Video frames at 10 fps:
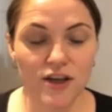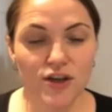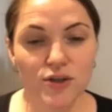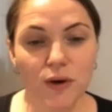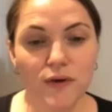
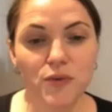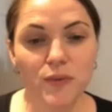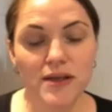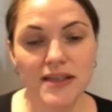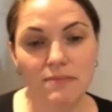So often
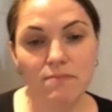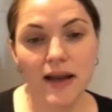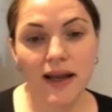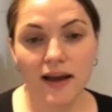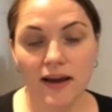we see
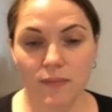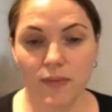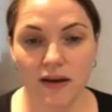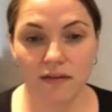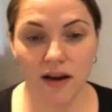milia
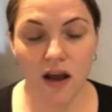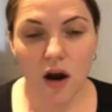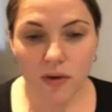appearing,